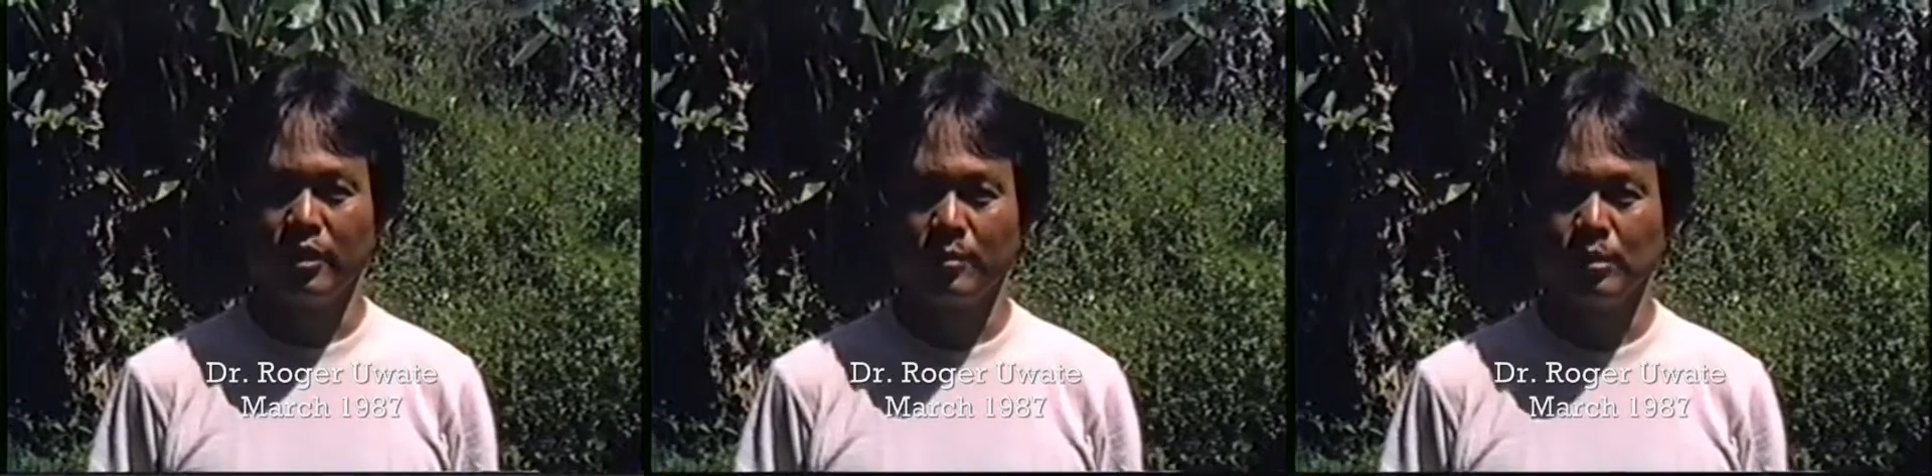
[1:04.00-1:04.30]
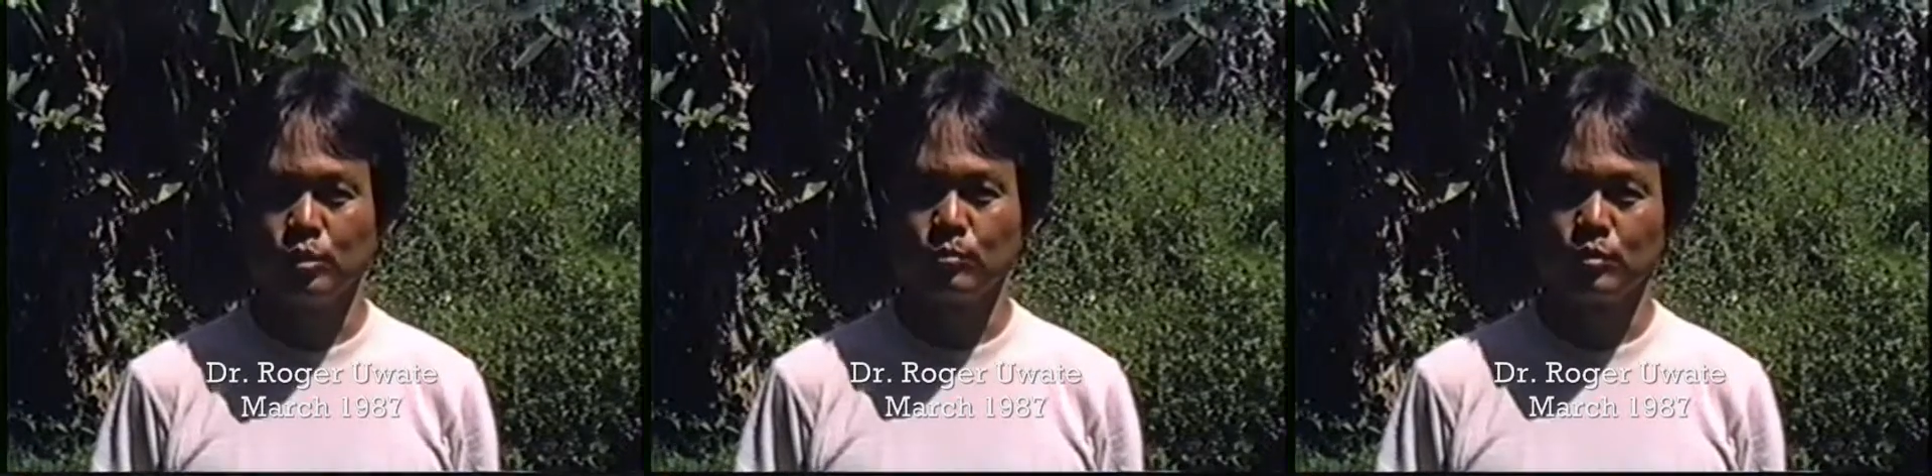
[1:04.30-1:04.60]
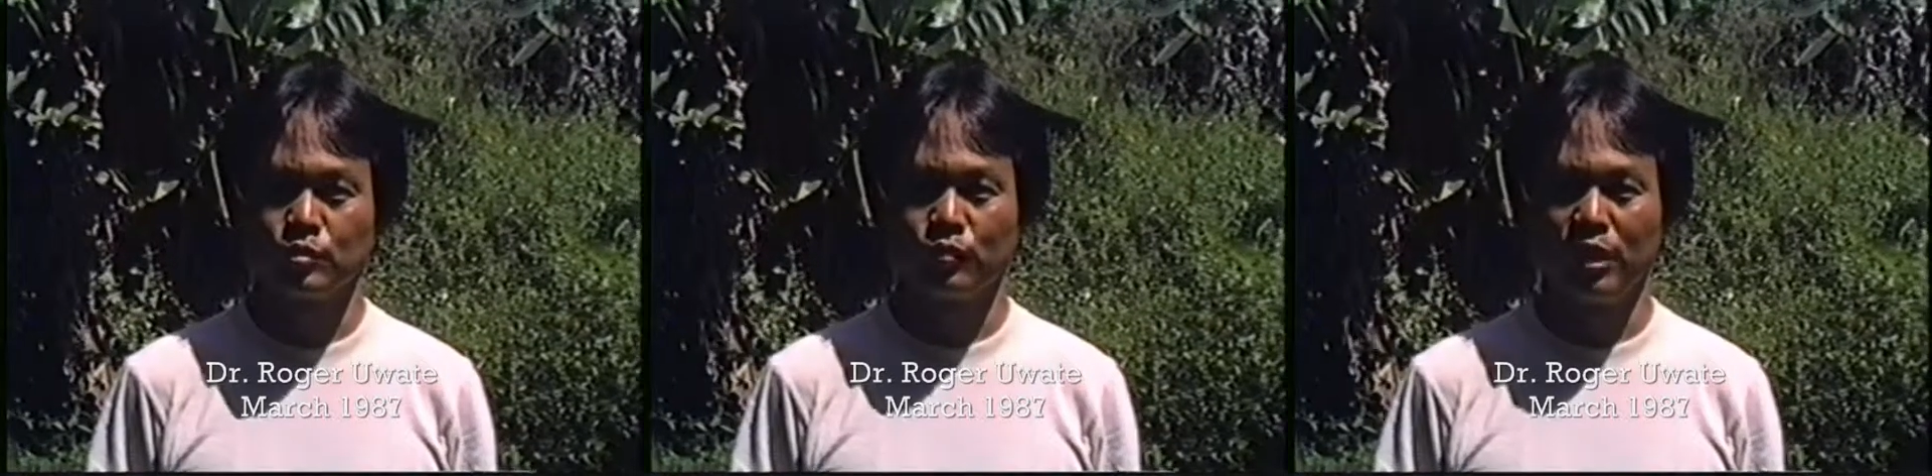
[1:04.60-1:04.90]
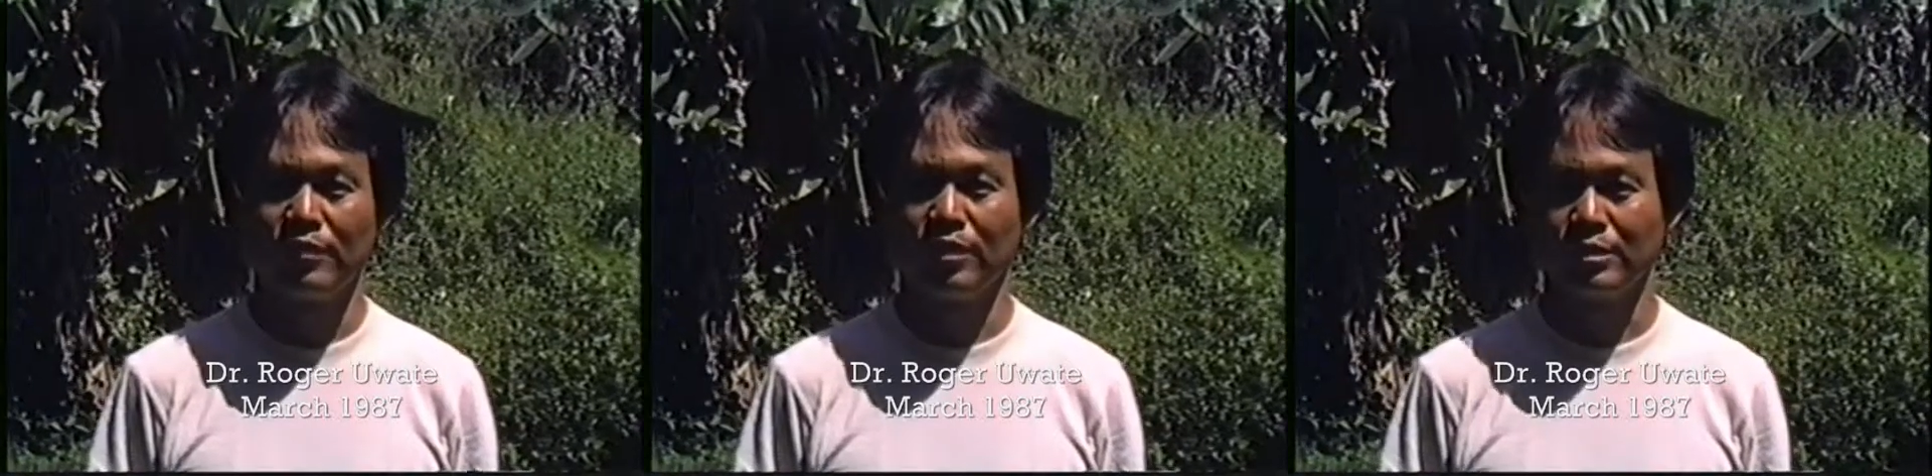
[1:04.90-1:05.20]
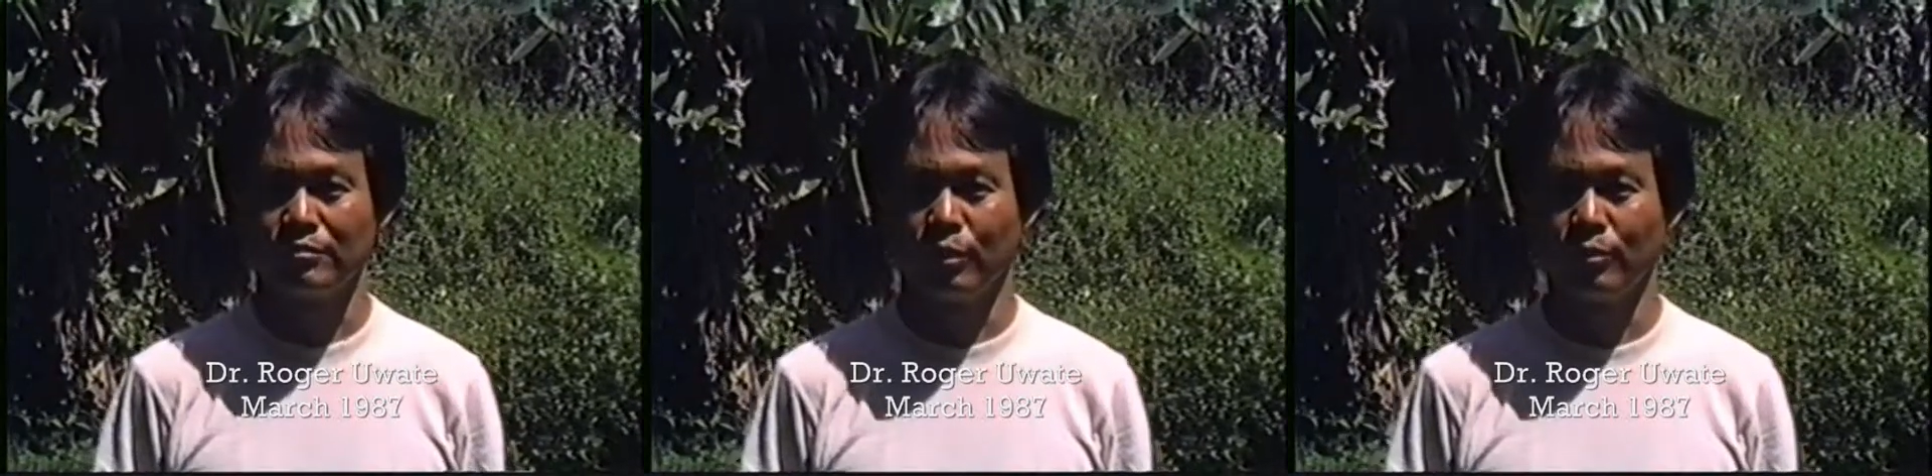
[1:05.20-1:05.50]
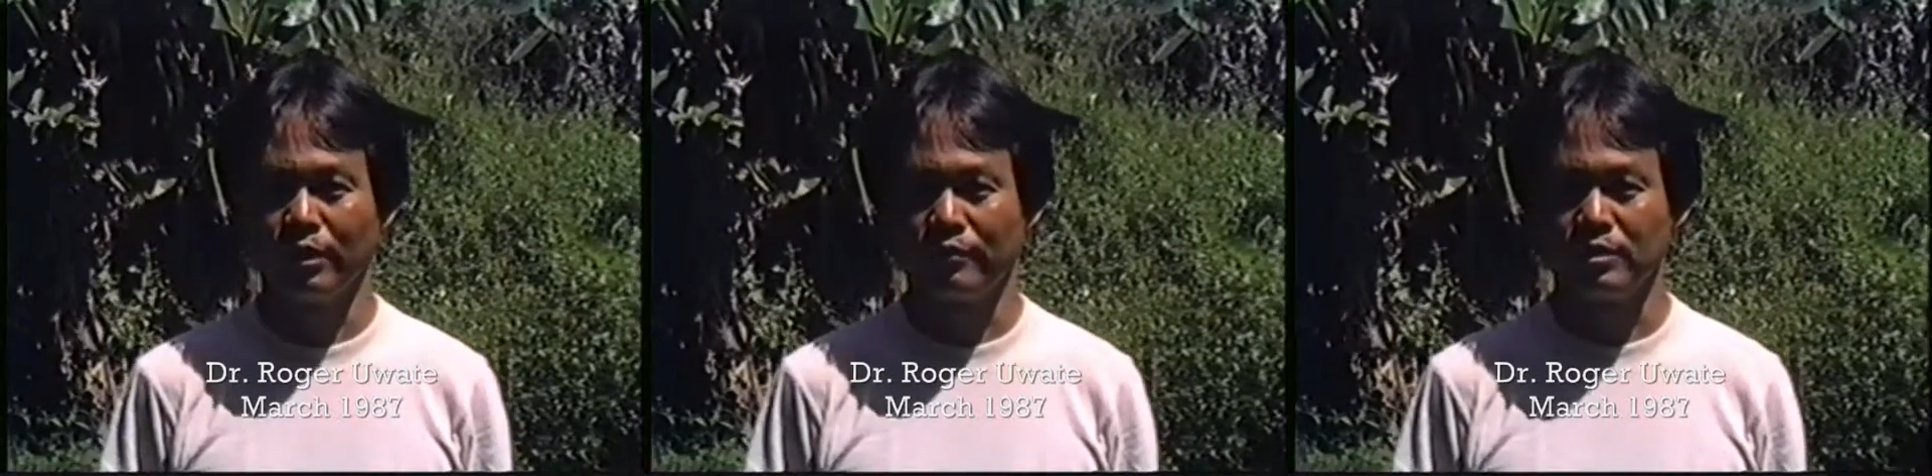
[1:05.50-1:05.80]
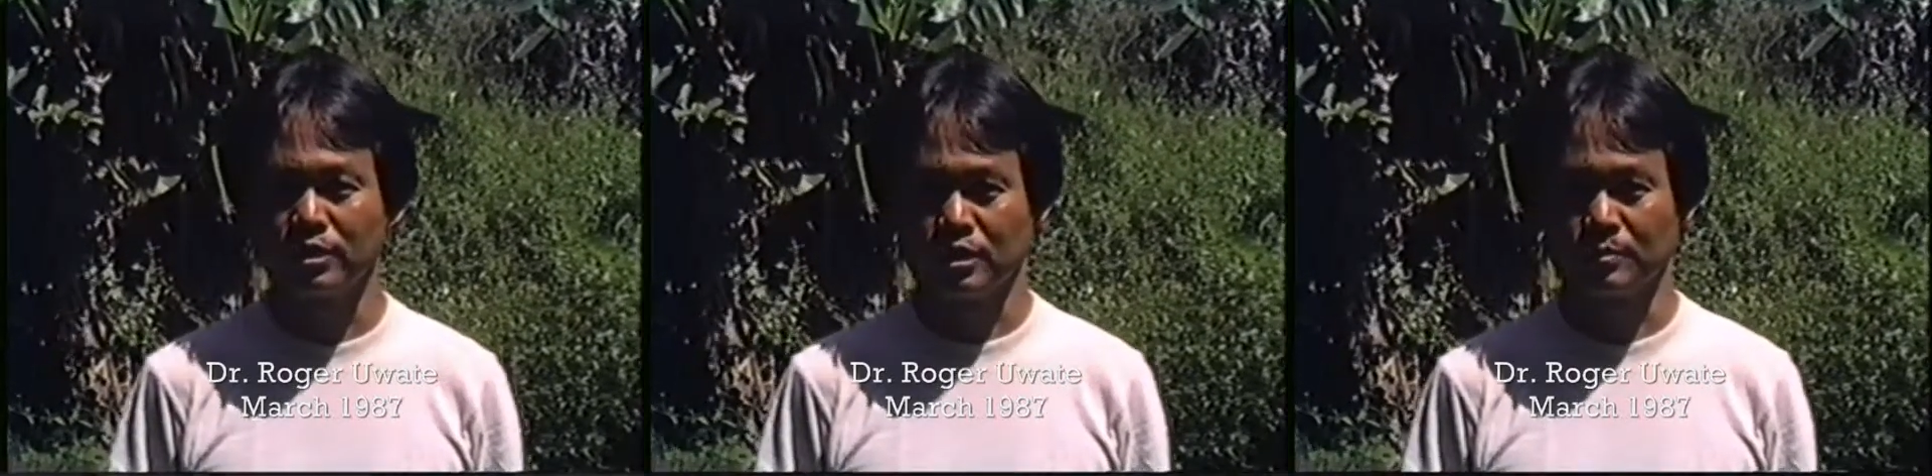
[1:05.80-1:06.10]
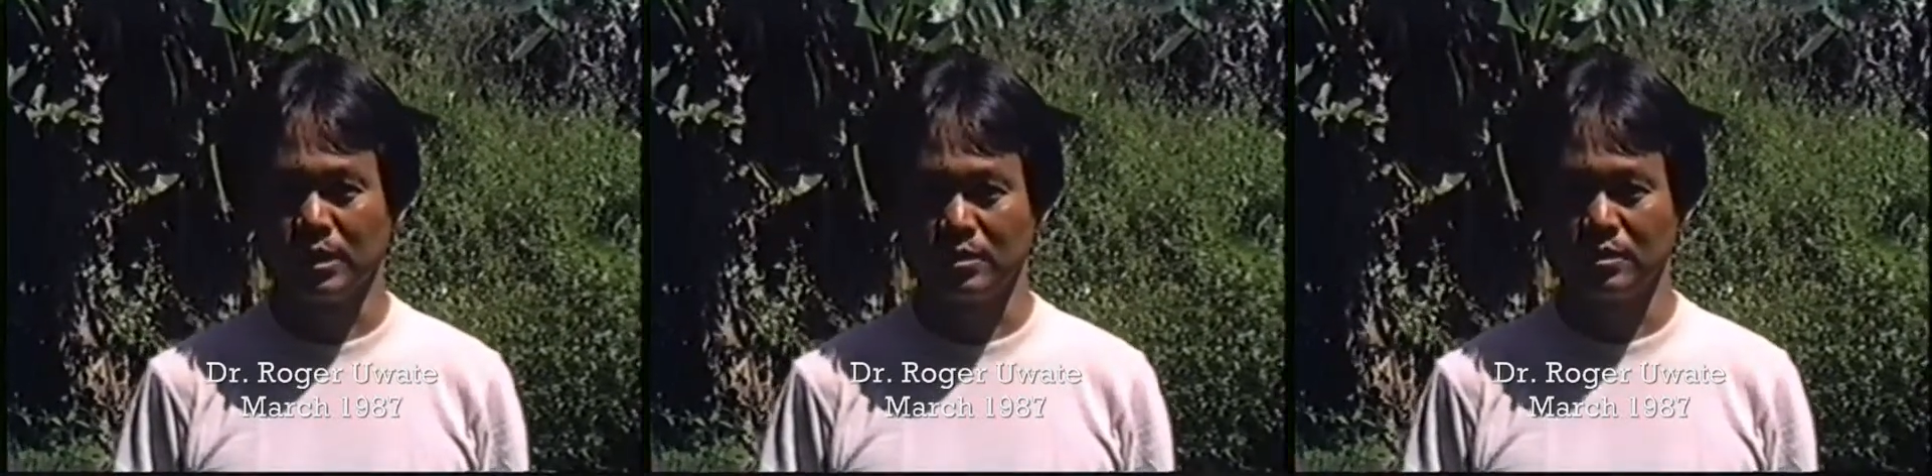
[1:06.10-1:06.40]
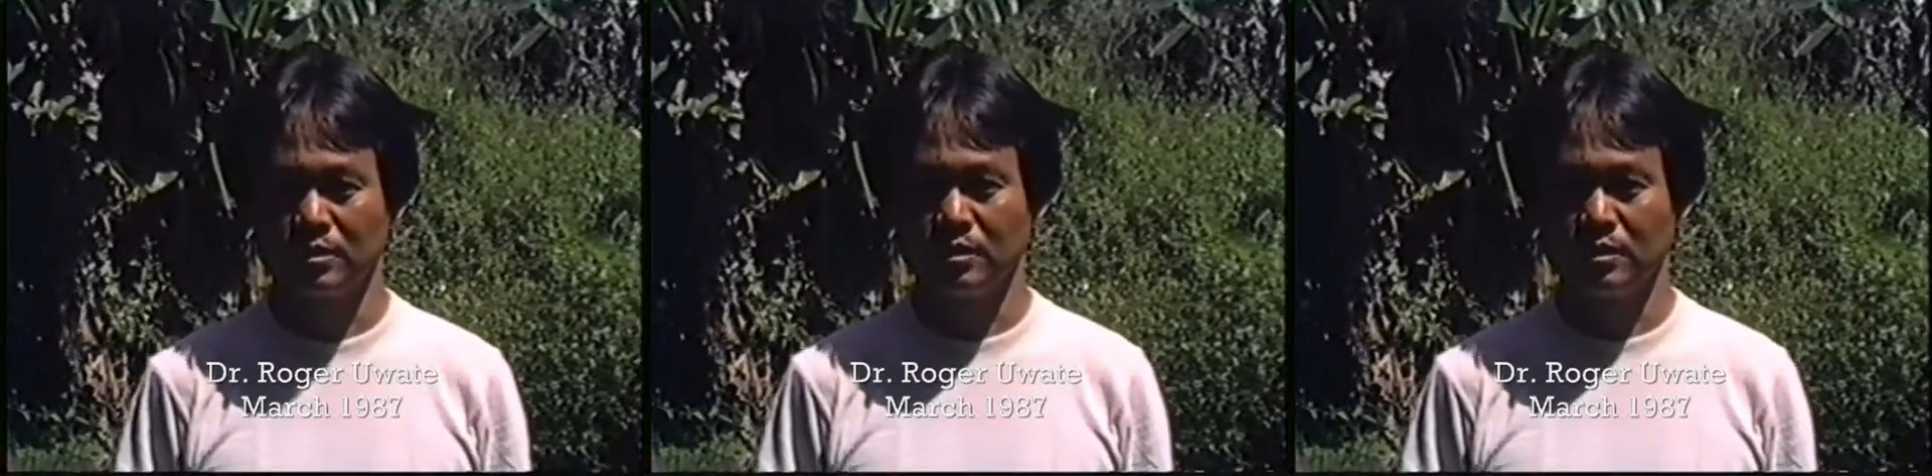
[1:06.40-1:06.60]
them in terms of survival and growth every 6 months.